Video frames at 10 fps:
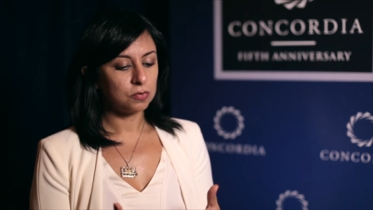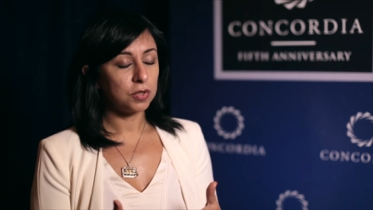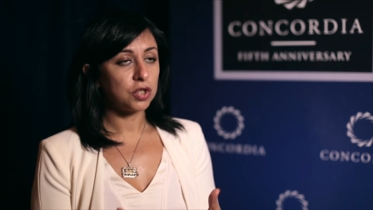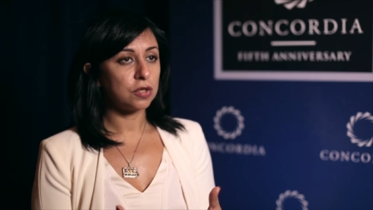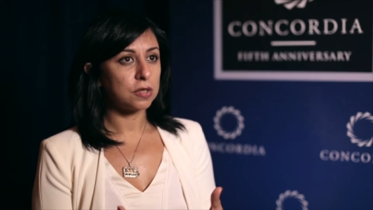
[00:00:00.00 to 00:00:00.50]

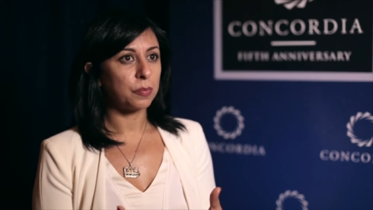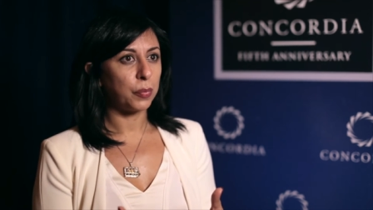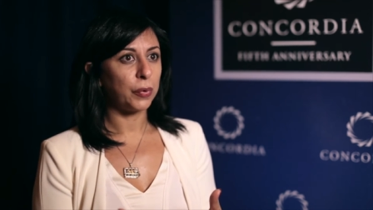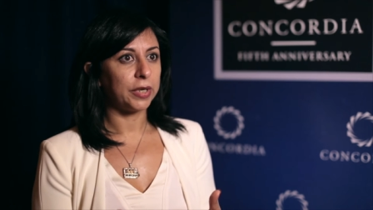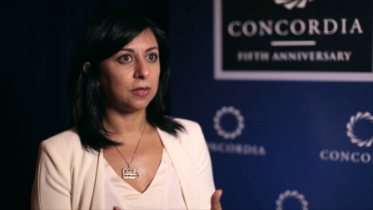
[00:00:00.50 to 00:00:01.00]
Reaches
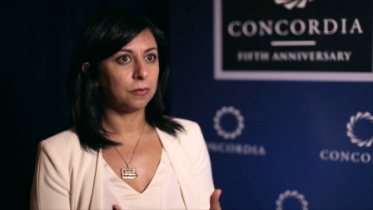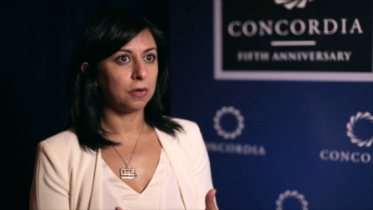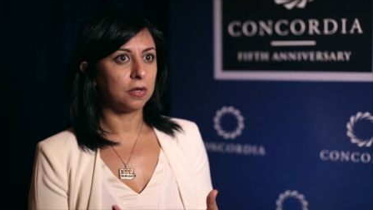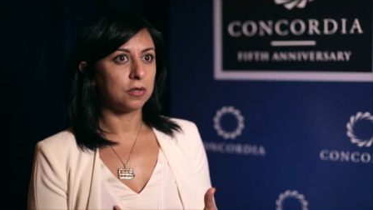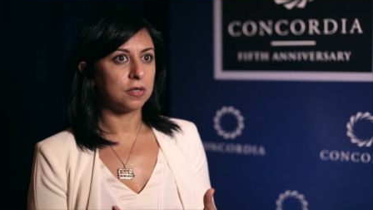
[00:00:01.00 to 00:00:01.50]
a point where
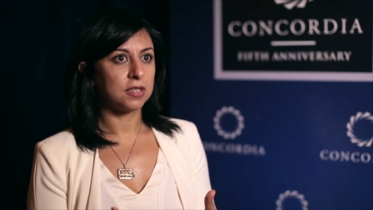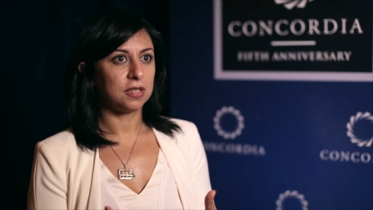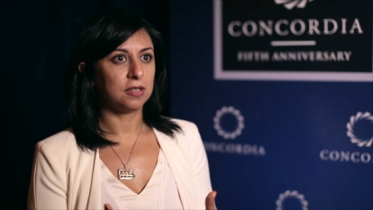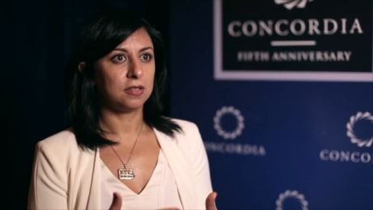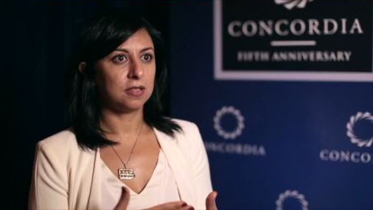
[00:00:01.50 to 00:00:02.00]

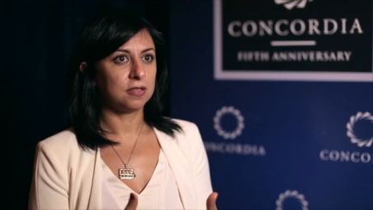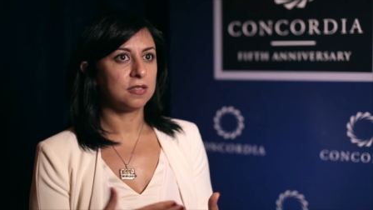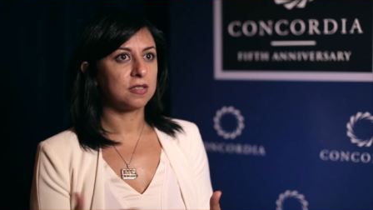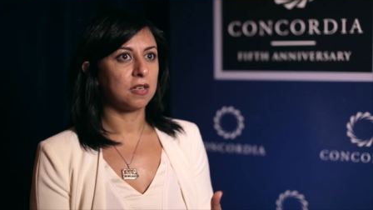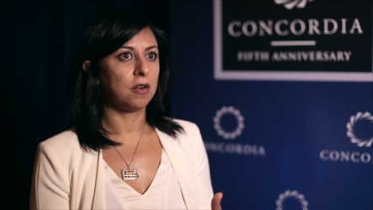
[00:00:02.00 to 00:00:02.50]
understanding that
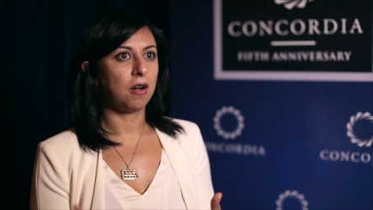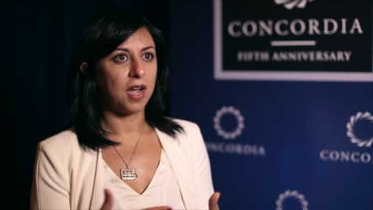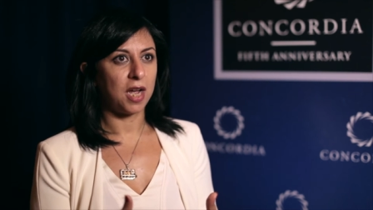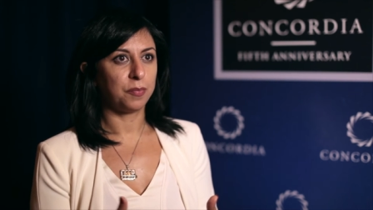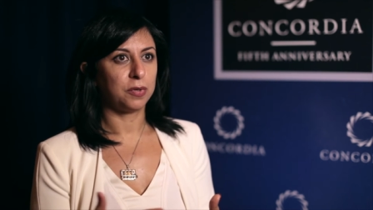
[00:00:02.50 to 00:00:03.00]
this cannot
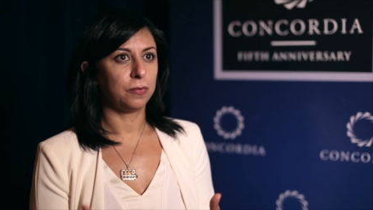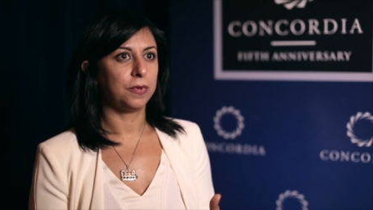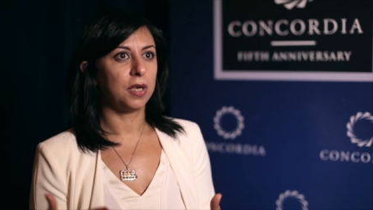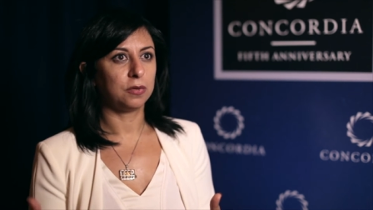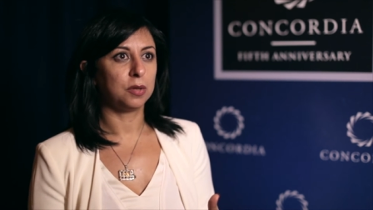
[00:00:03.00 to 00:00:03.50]
happen
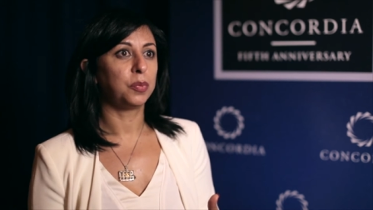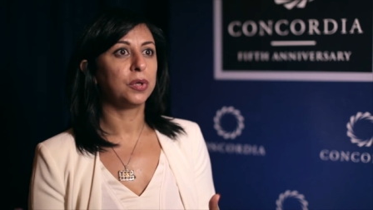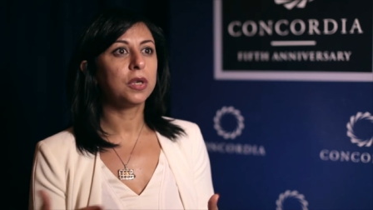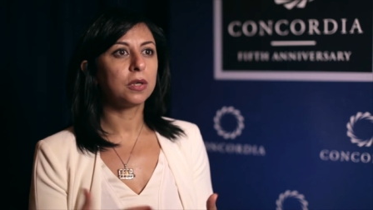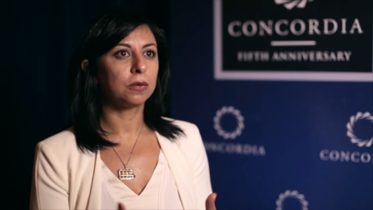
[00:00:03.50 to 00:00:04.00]
without the
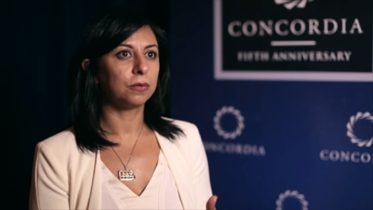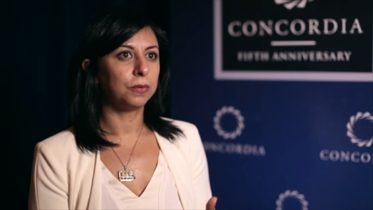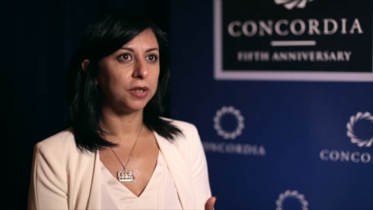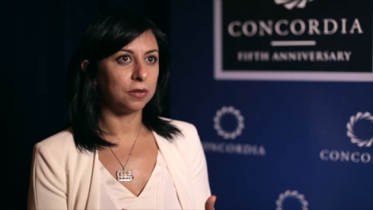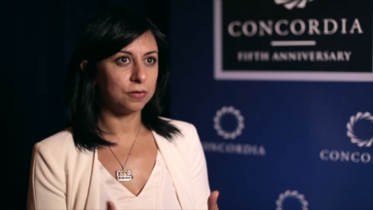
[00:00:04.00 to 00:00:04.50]
political
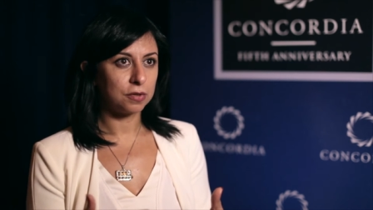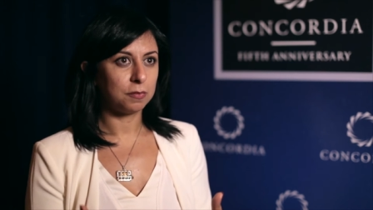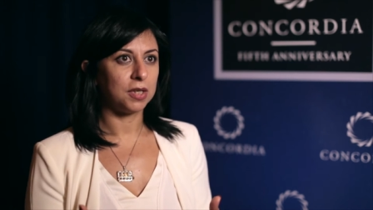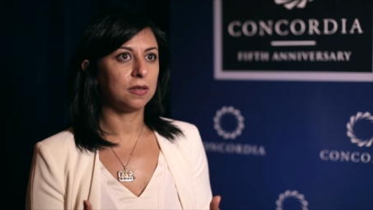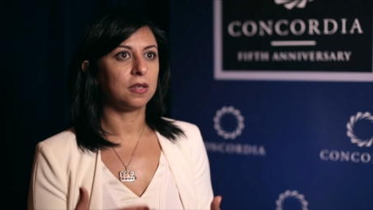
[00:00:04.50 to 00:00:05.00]
will to
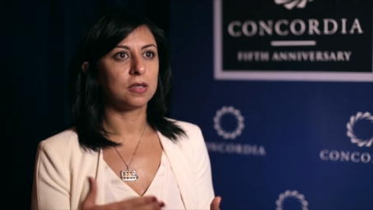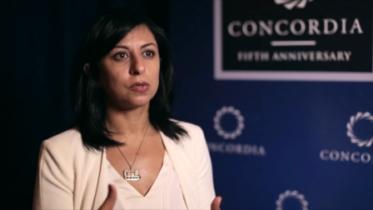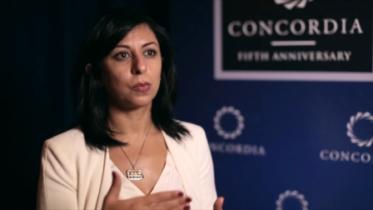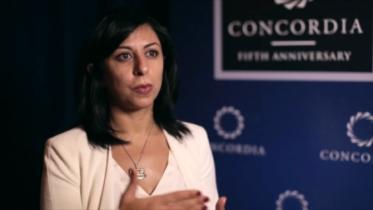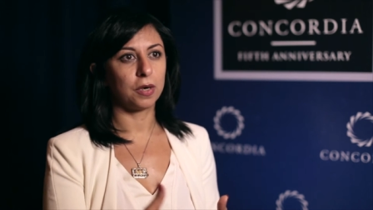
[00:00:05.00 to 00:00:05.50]
make
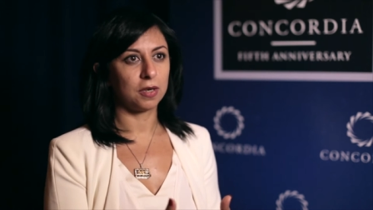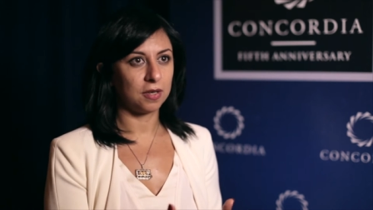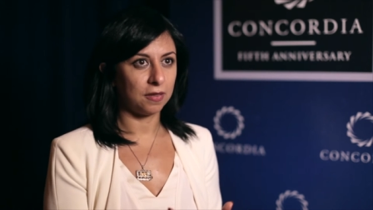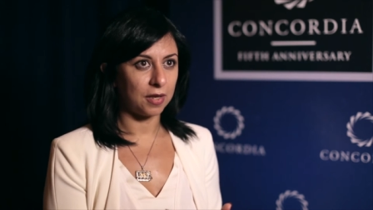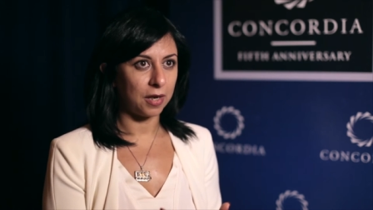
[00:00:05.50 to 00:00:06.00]
things work
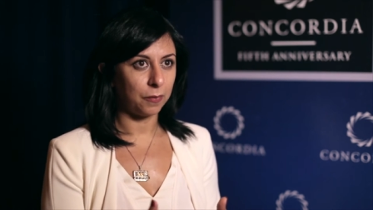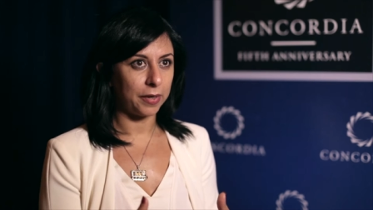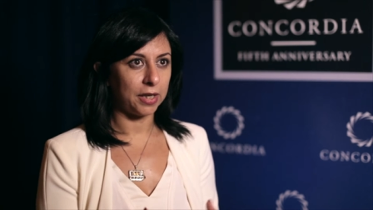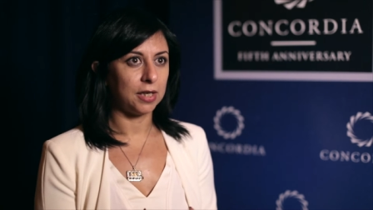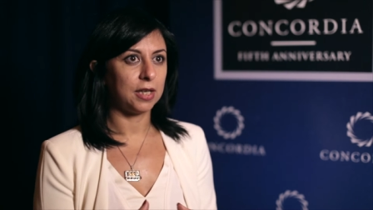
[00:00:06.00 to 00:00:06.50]
that
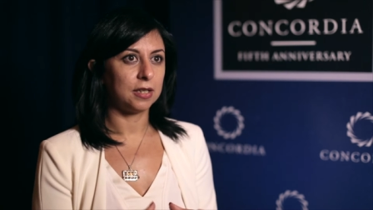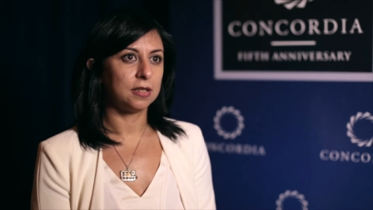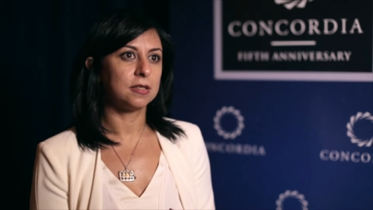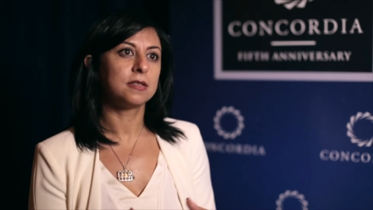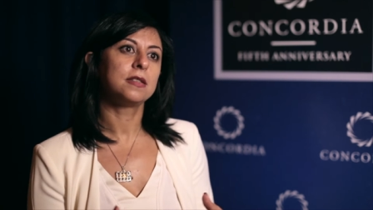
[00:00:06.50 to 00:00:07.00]
way,
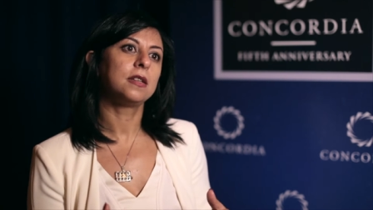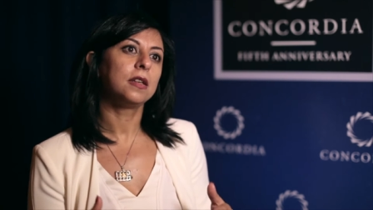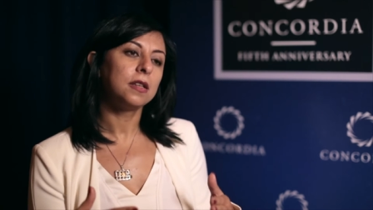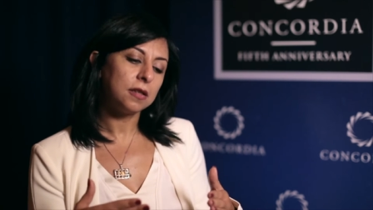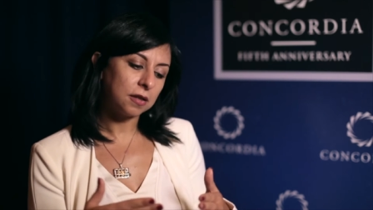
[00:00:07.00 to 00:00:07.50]
and this
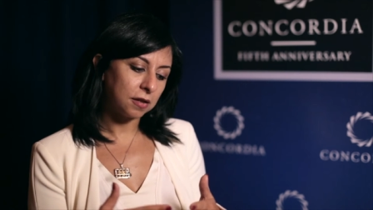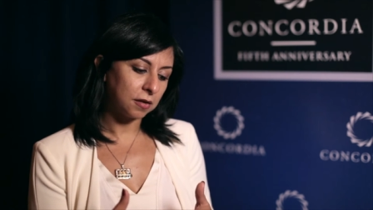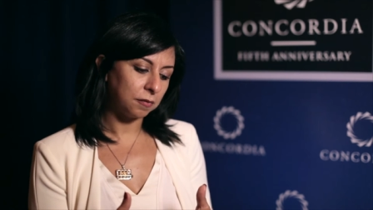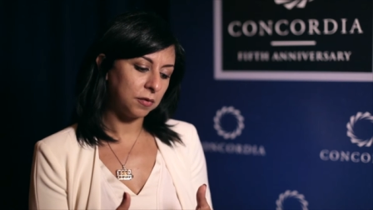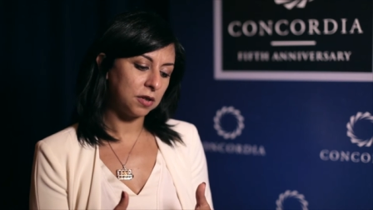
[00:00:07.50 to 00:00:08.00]

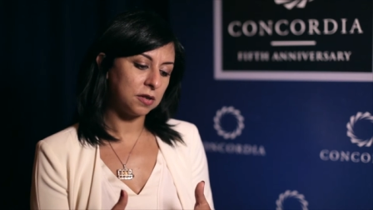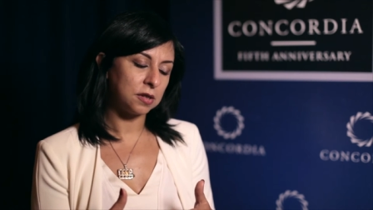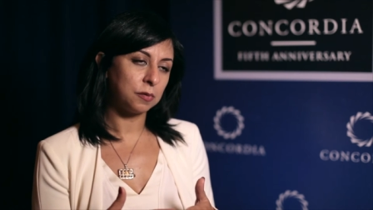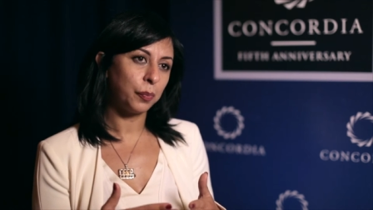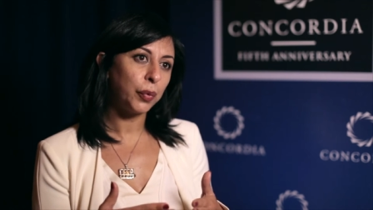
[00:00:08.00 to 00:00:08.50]
the,
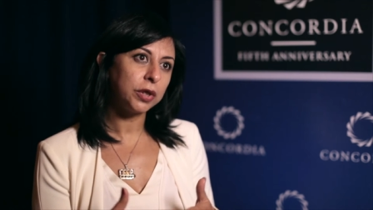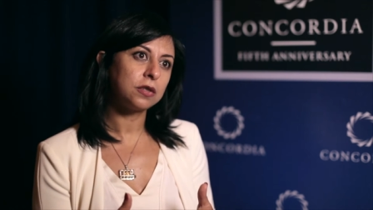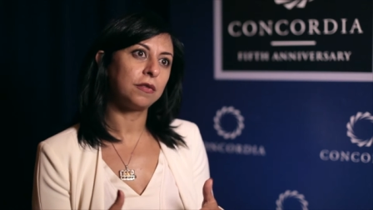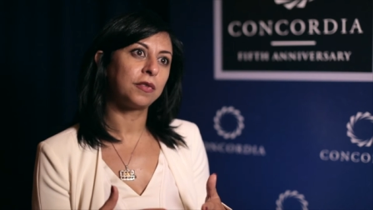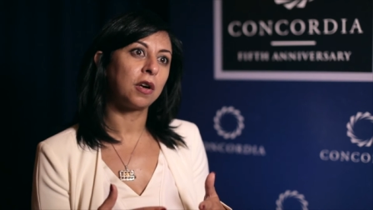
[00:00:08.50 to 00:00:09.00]
this
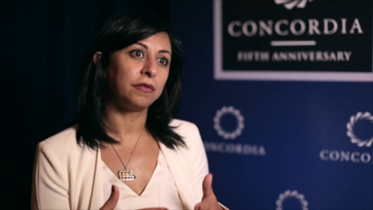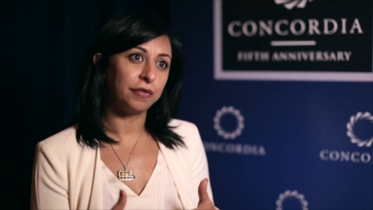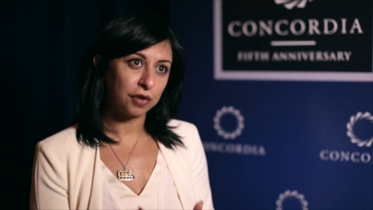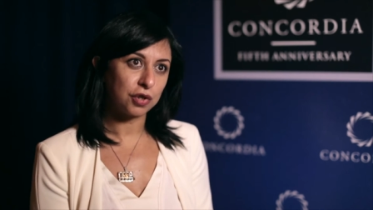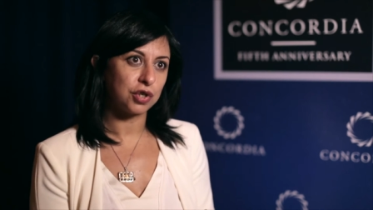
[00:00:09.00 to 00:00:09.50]
point of
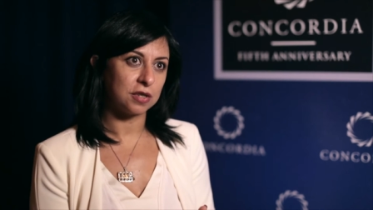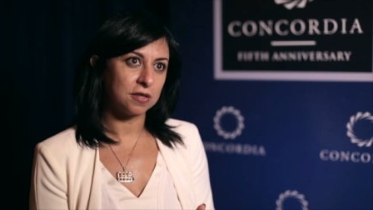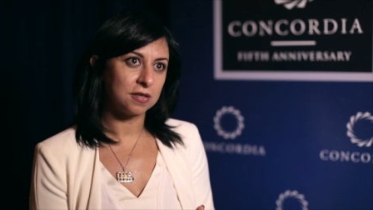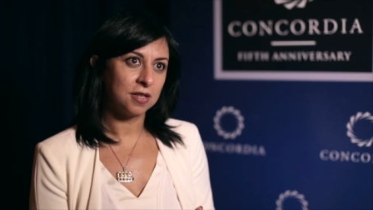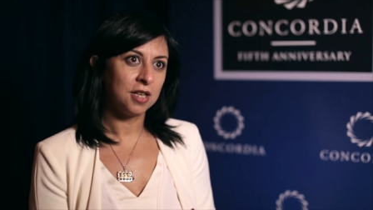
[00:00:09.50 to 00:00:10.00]

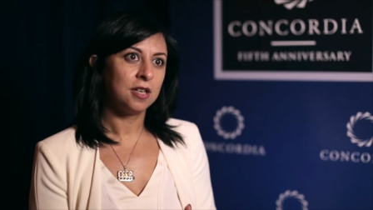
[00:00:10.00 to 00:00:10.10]
convergence